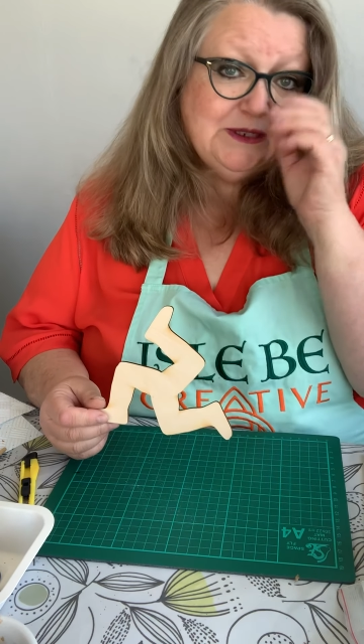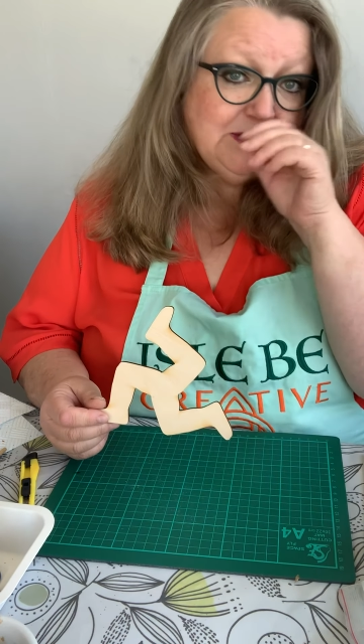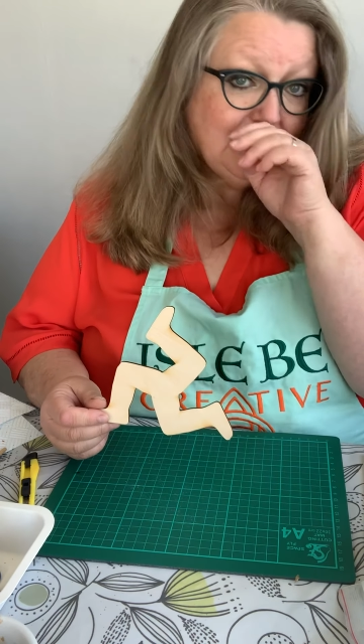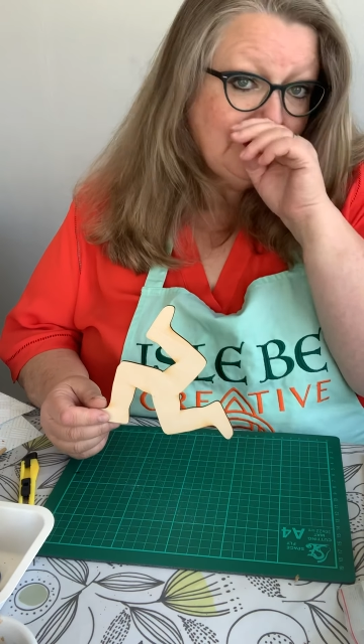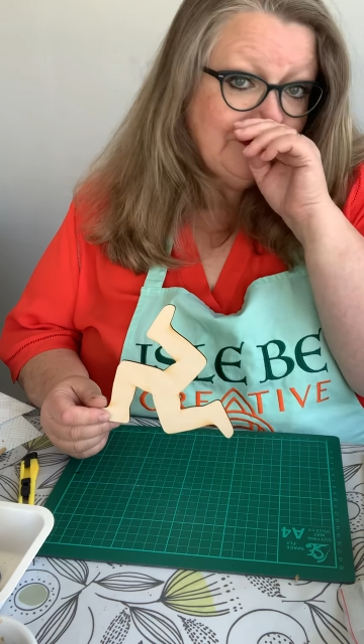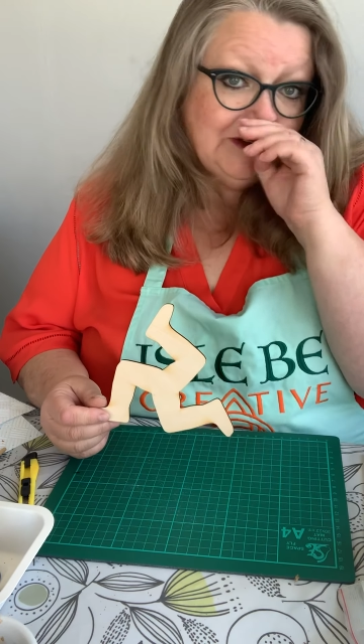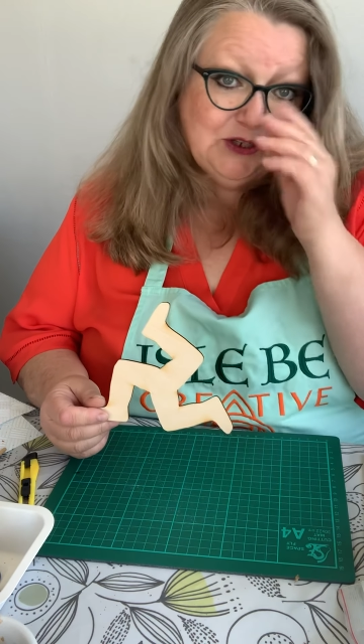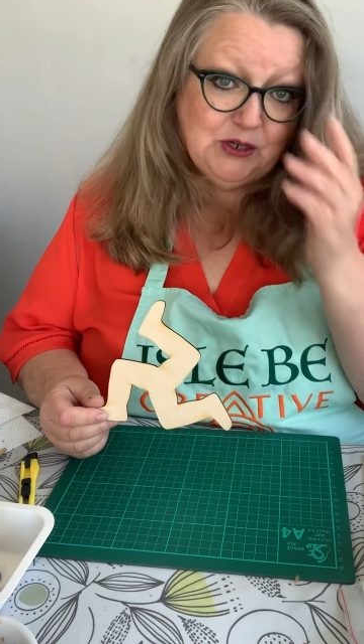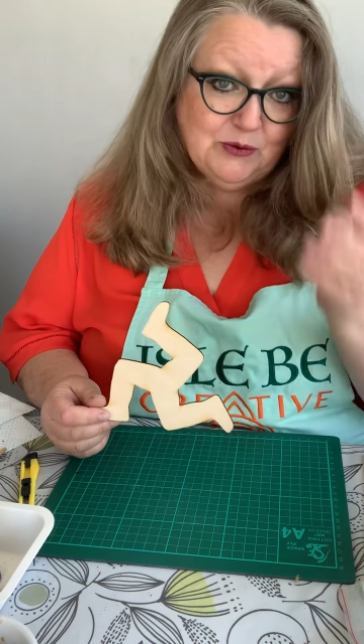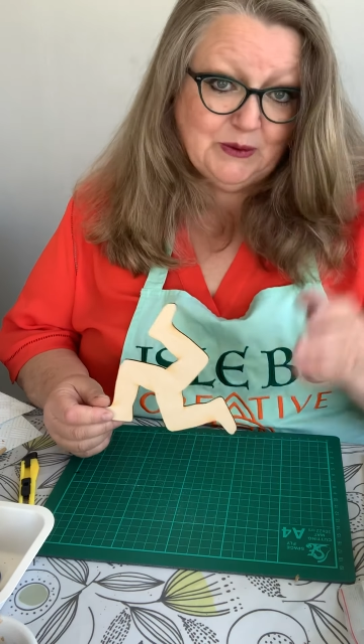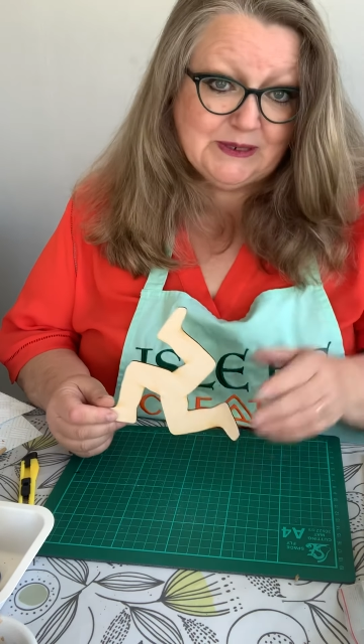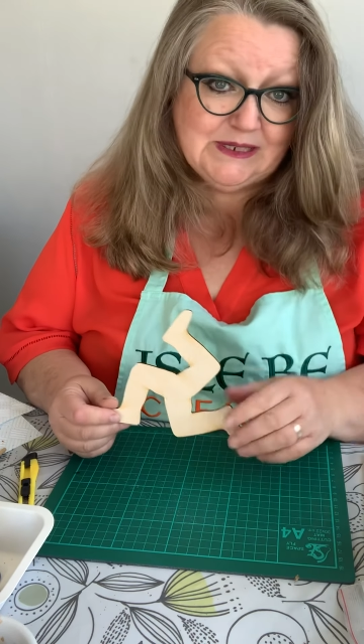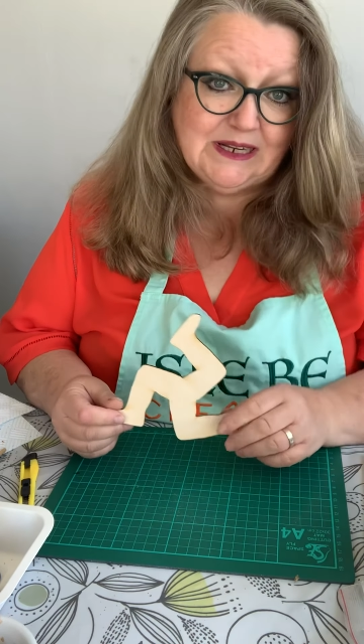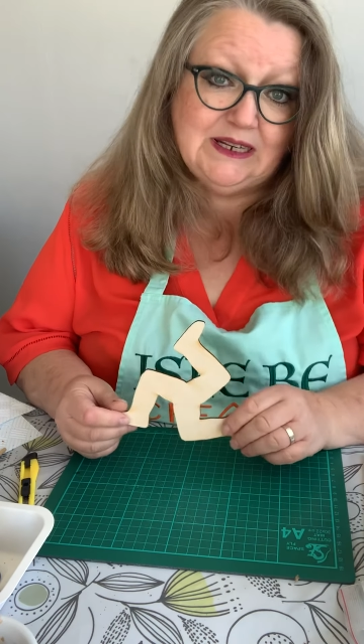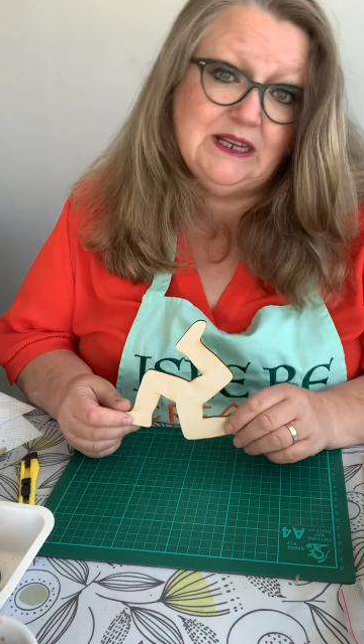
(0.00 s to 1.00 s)
so if you do
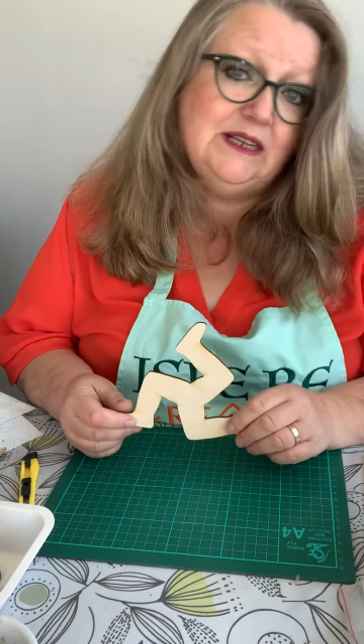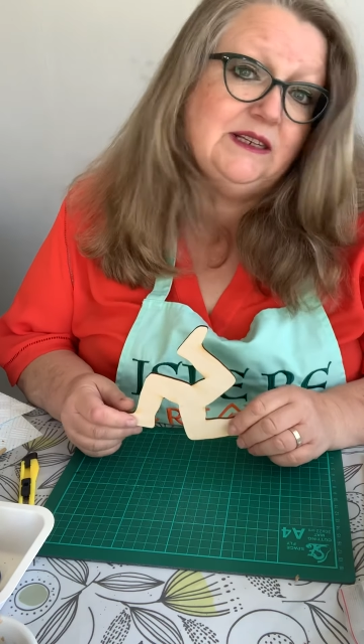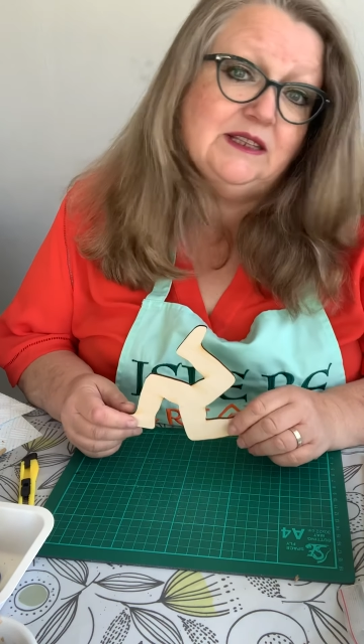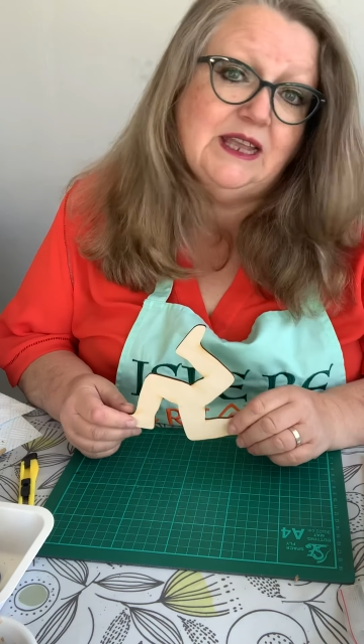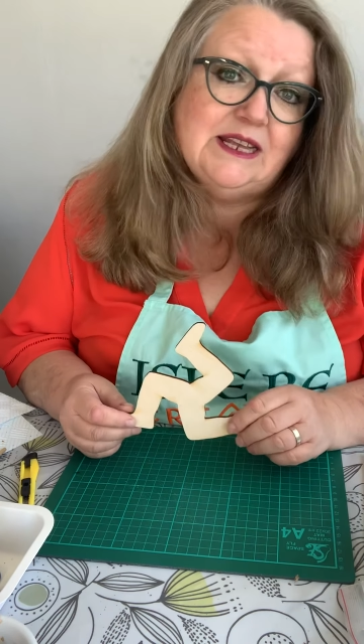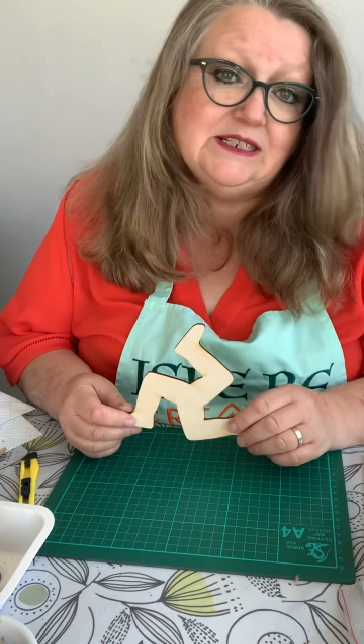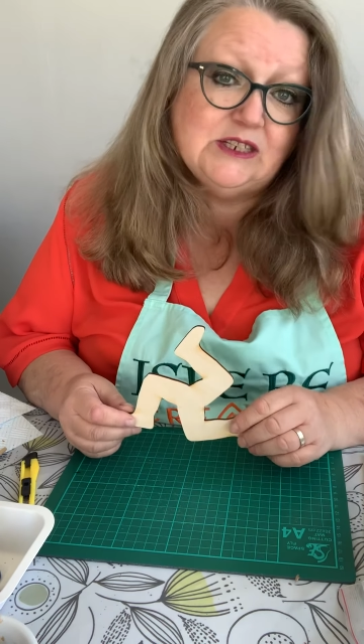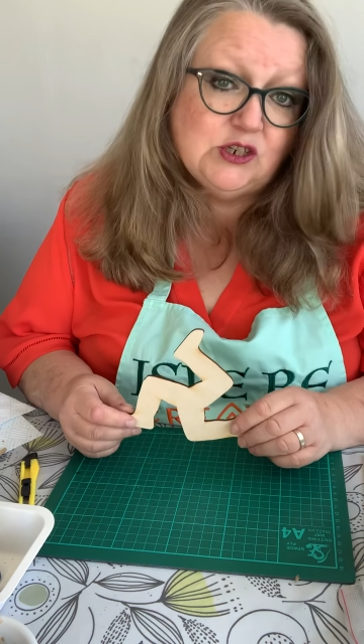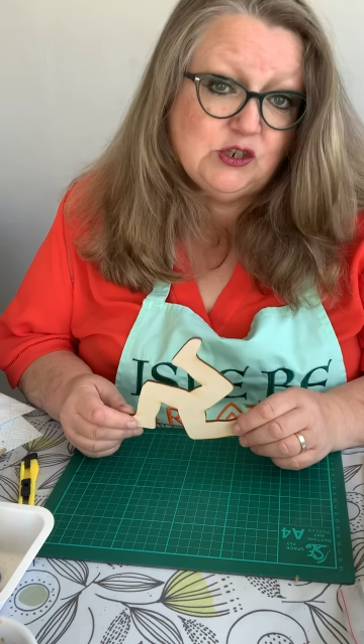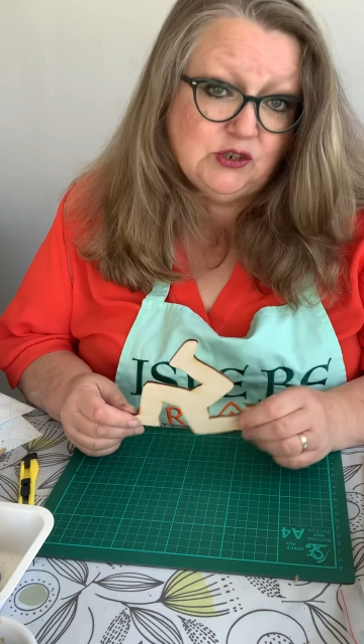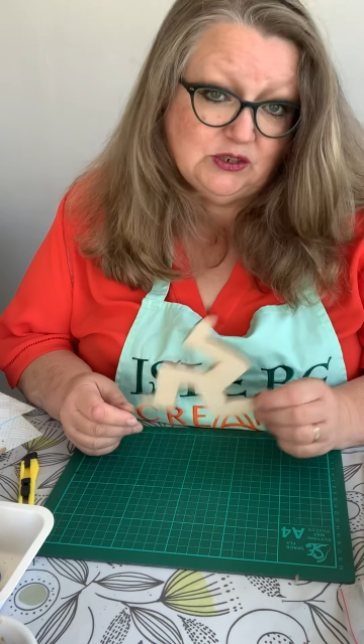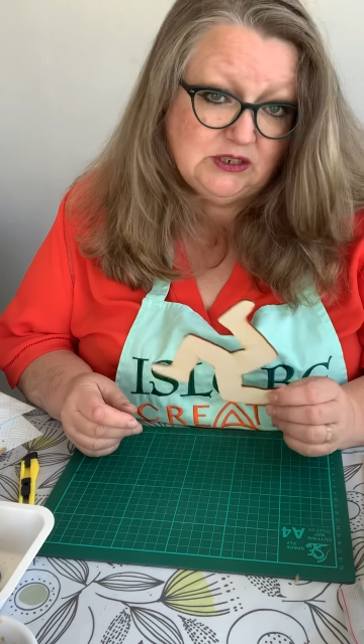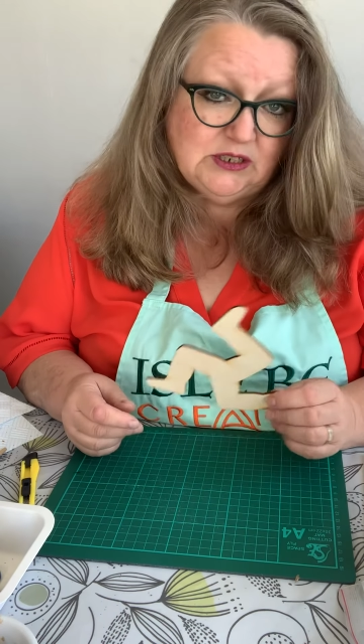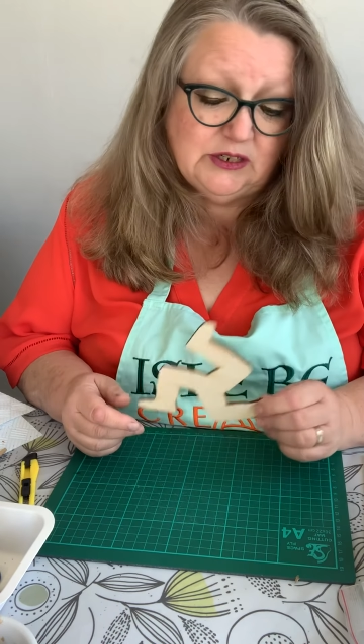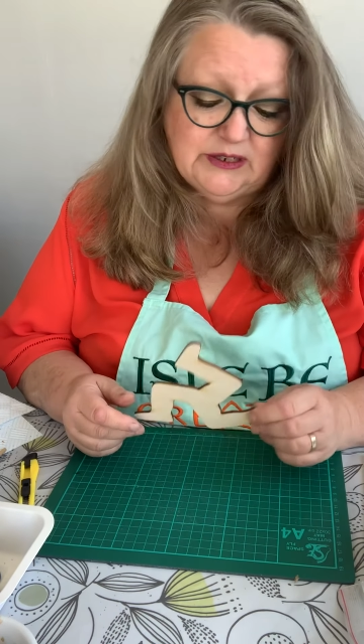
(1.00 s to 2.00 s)
want any laser
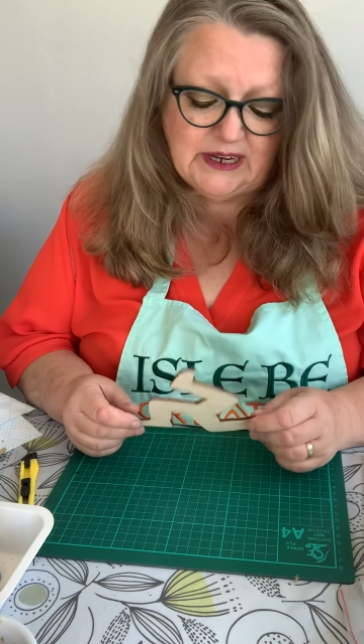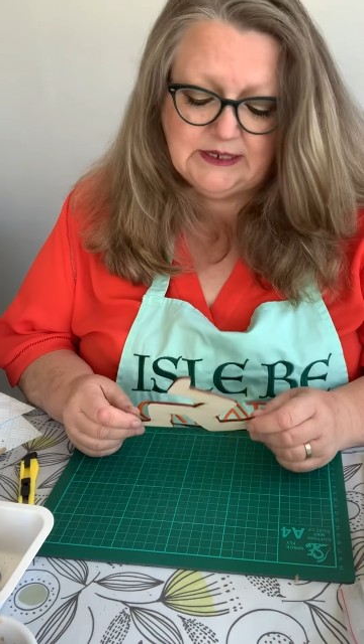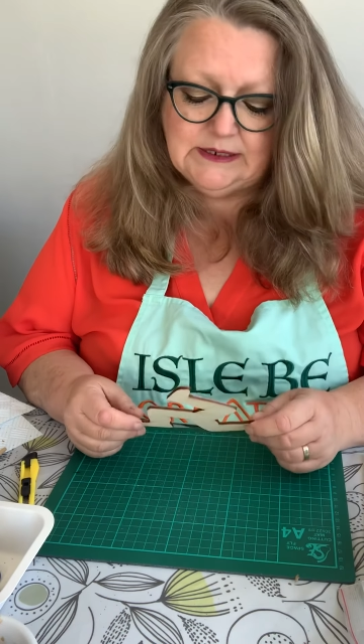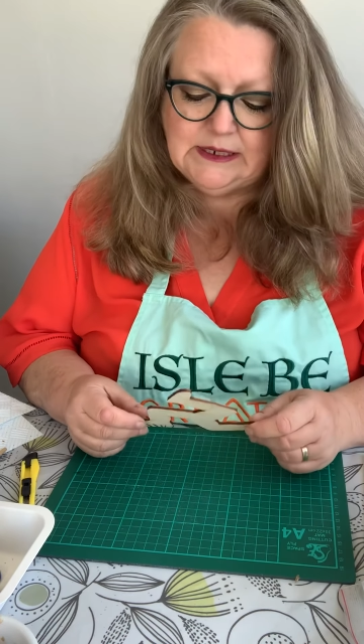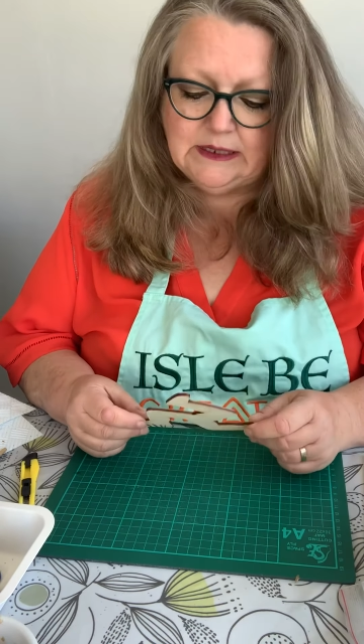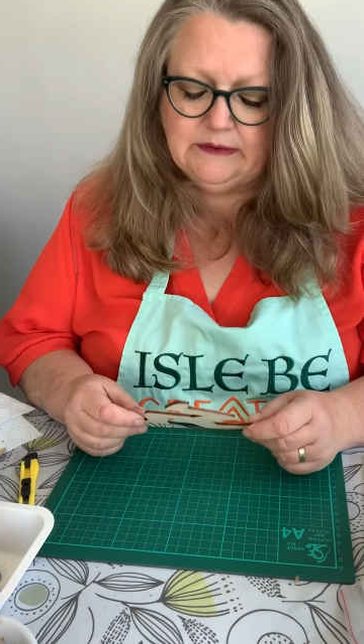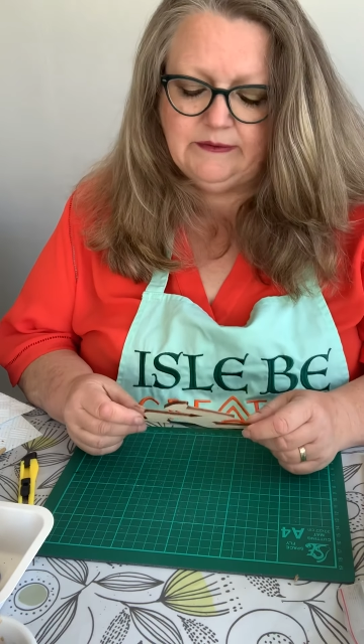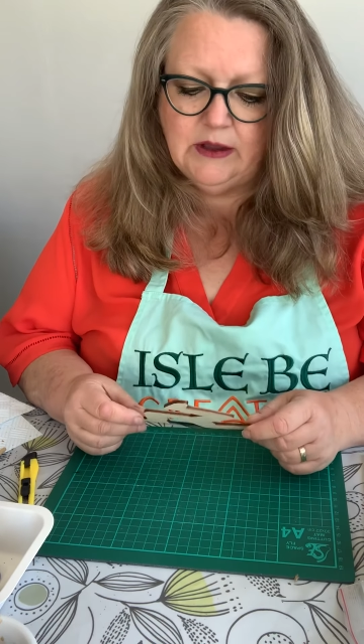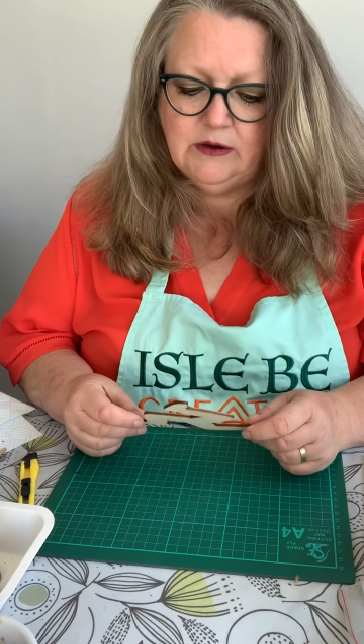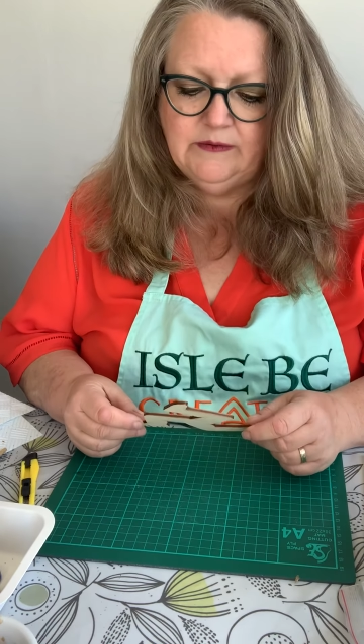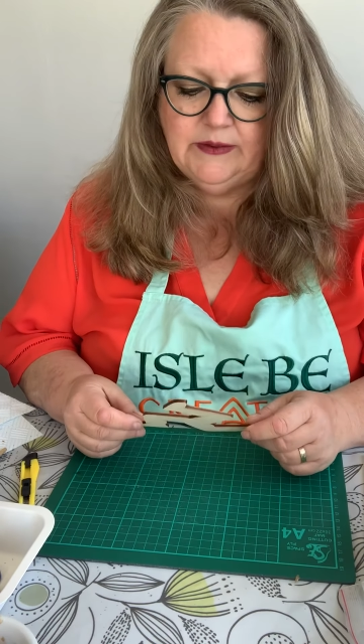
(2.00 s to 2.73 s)
cuts, you'll get yourself over